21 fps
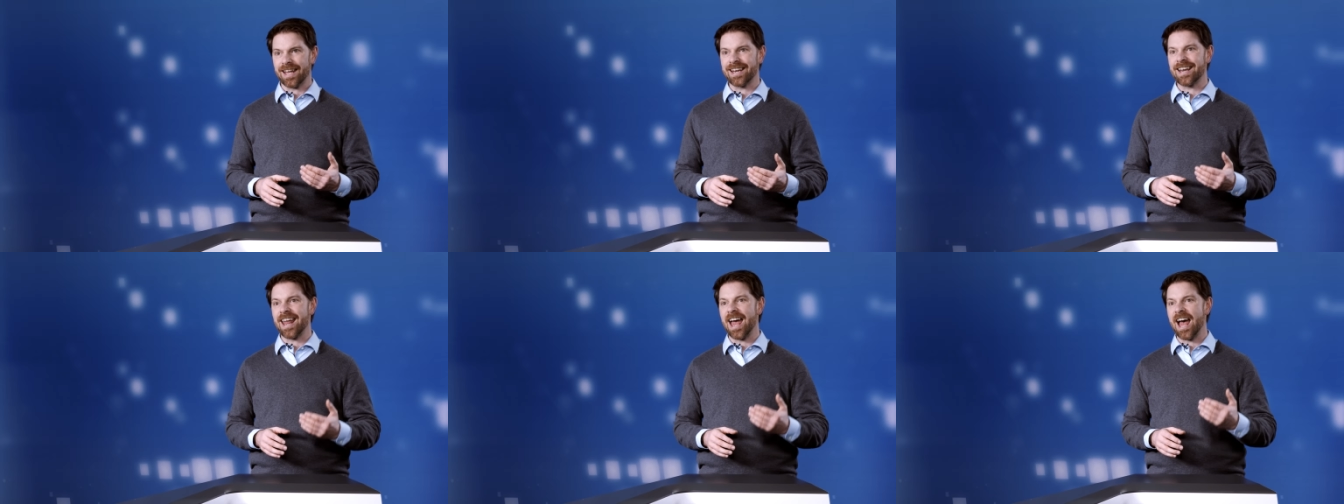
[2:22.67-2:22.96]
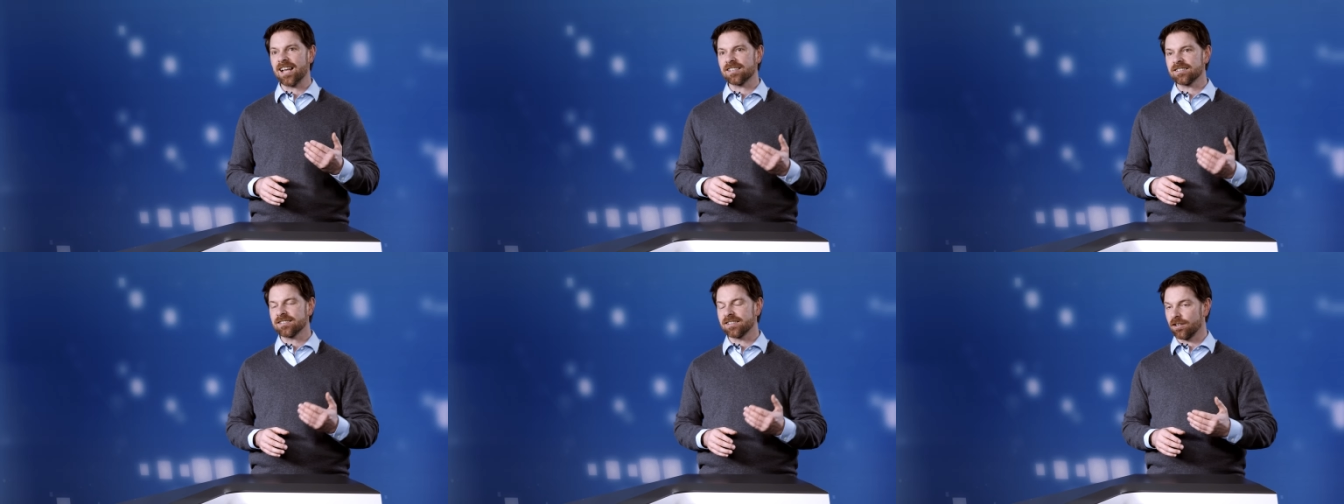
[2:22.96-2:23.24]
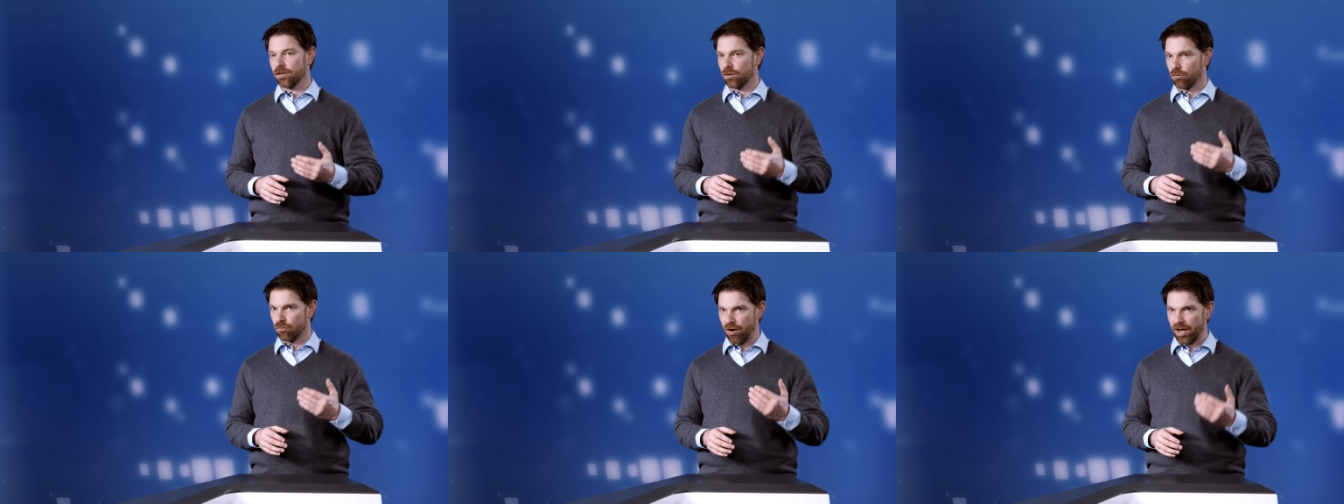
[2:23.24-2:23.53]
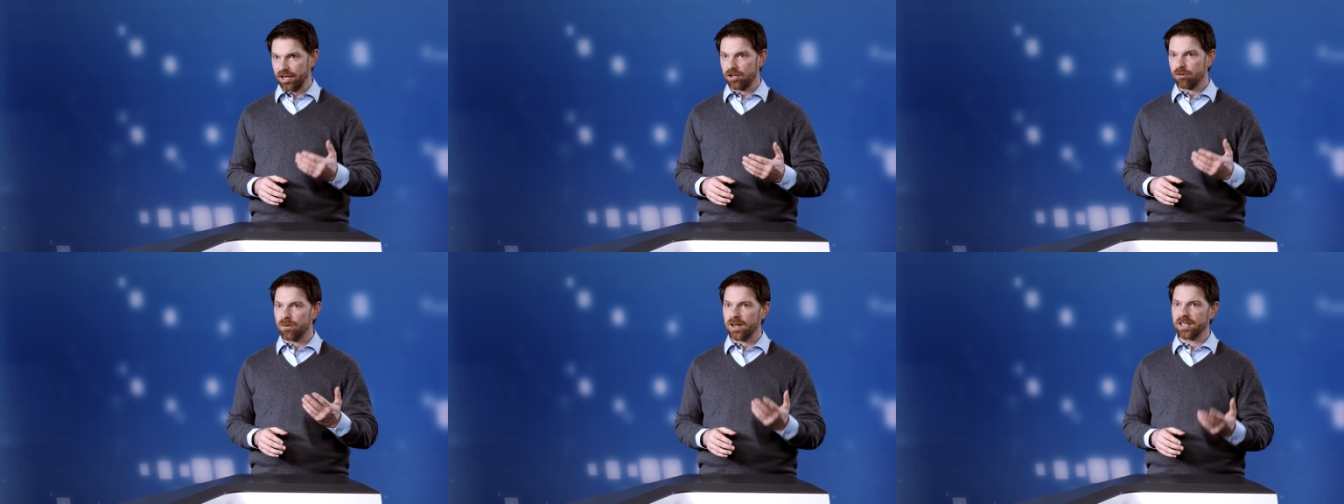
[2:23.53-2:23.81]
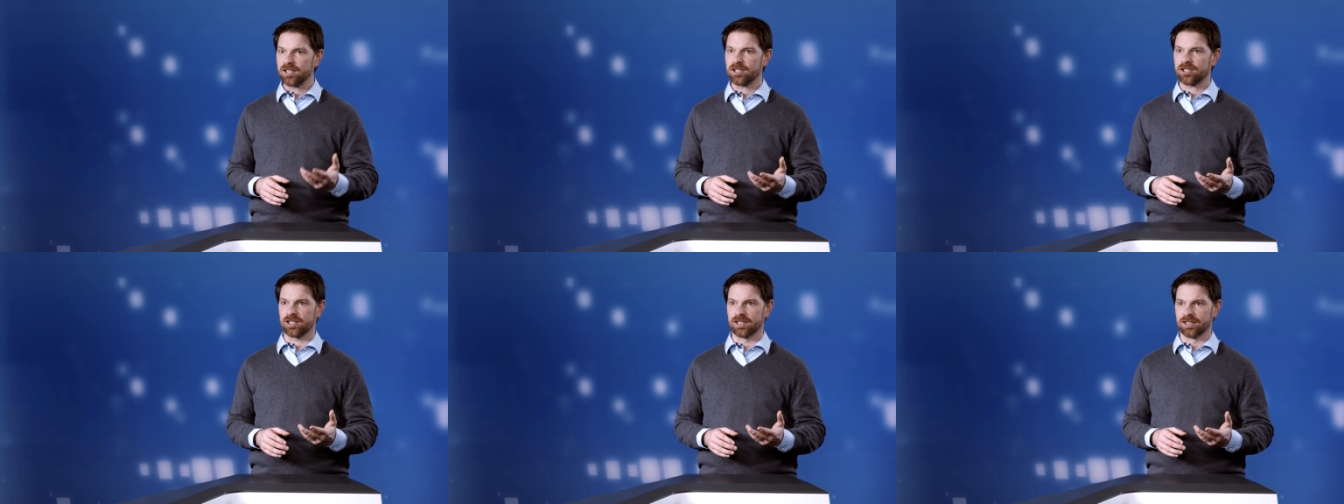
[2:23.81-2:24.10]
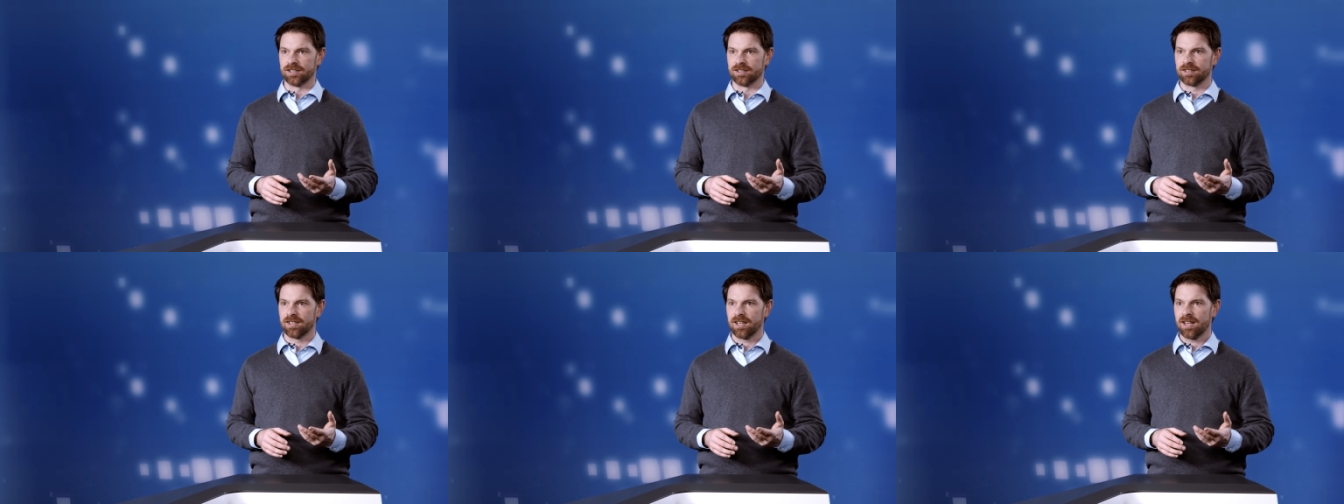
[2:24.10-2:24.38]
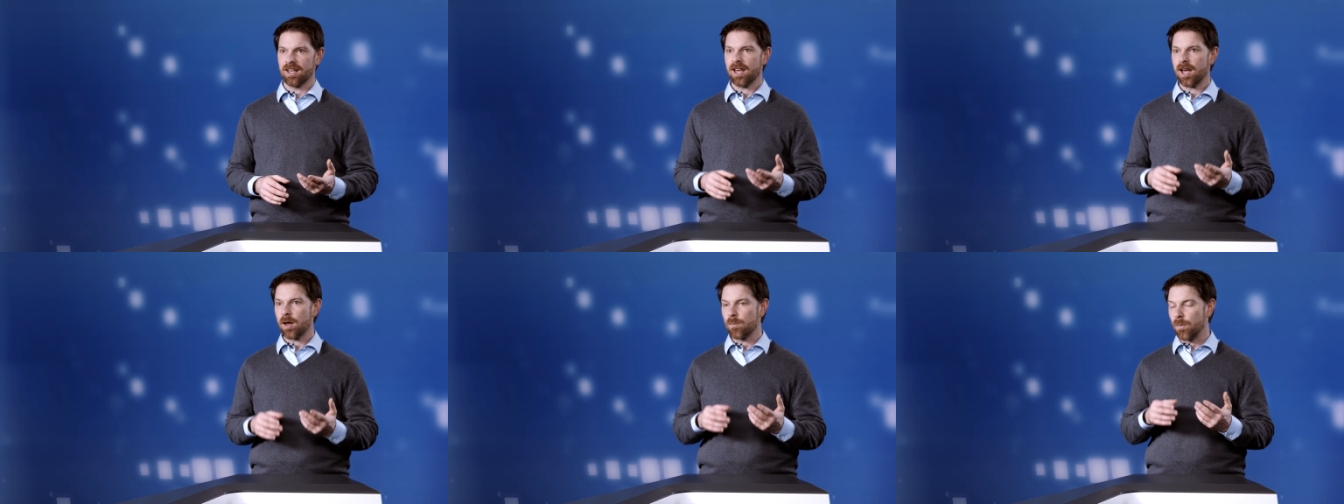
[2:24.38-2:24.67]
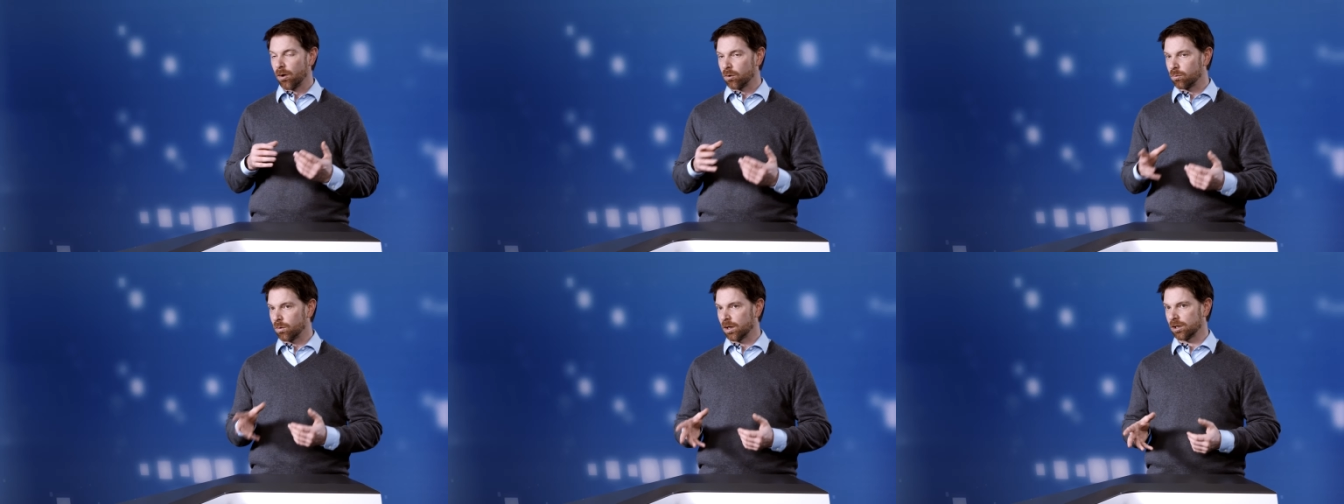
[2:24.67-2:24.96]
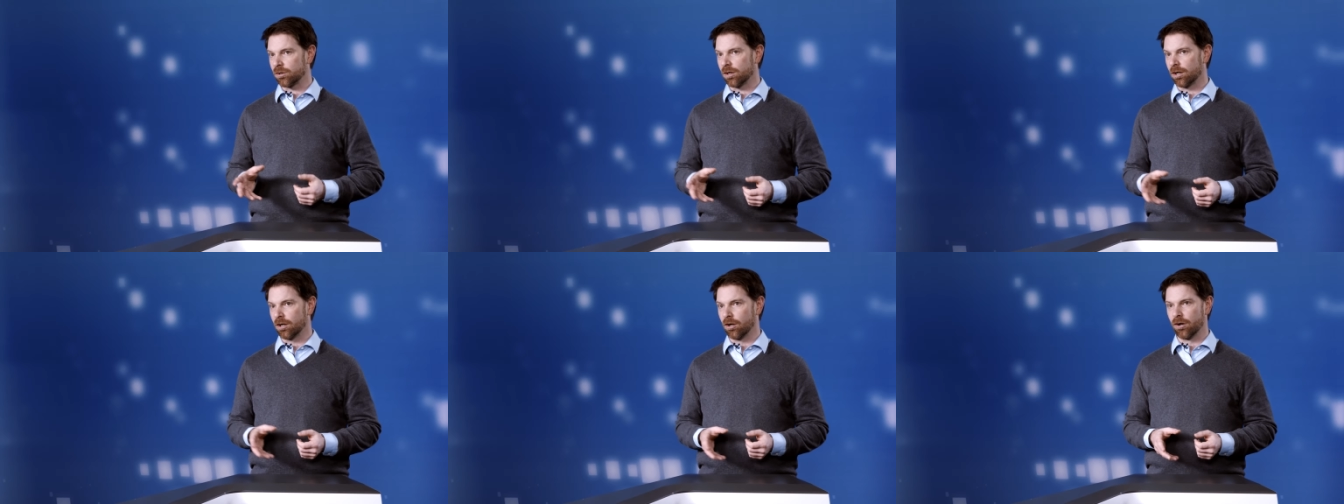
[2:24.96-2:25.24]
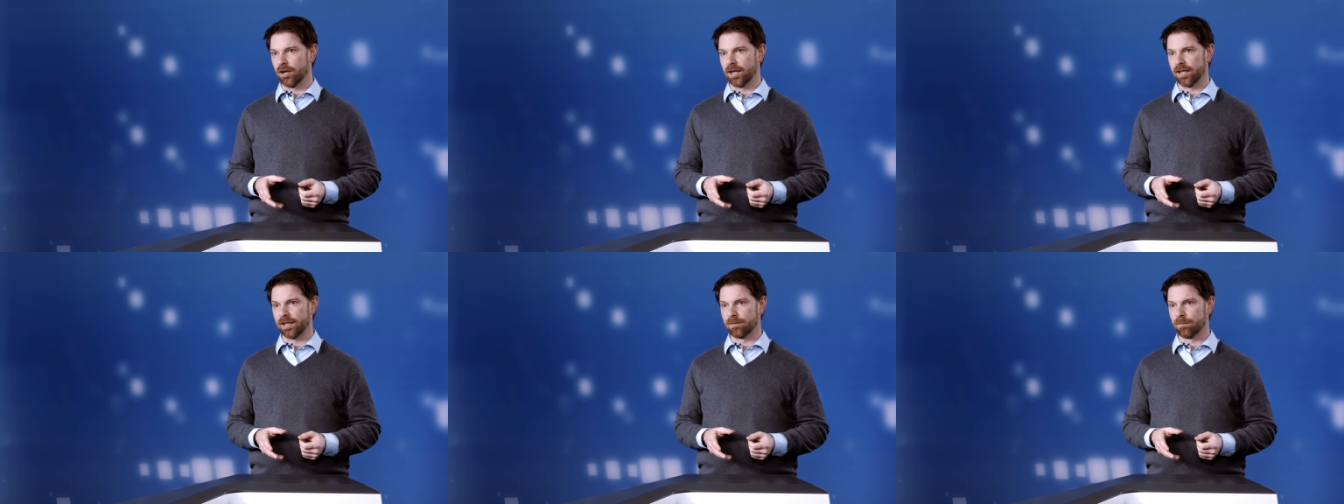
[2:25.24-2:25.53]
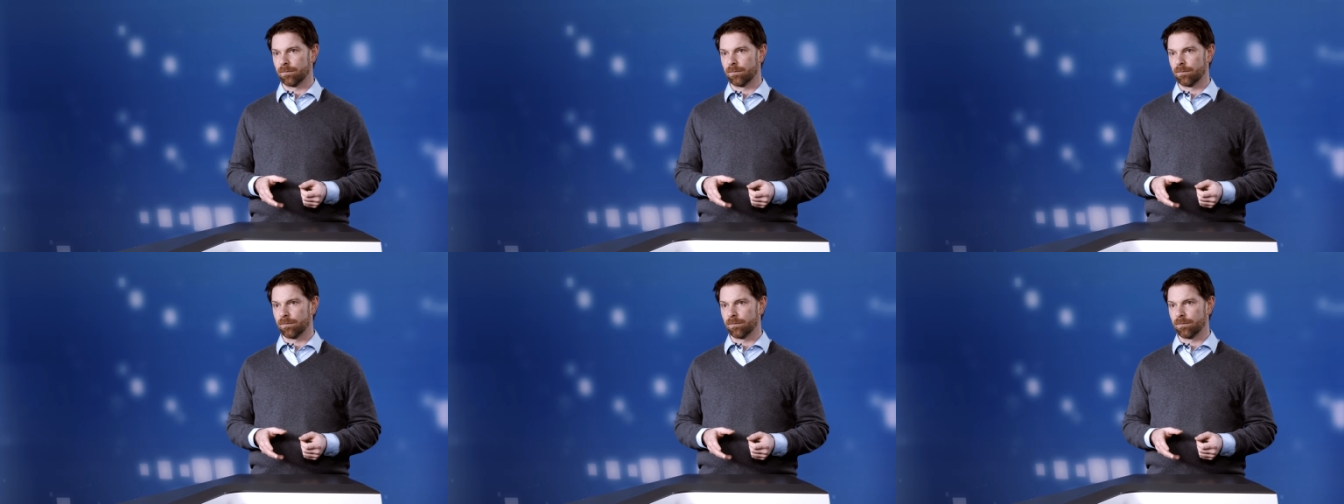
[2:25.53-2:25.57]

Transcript: and asking the right questions about what you're learning.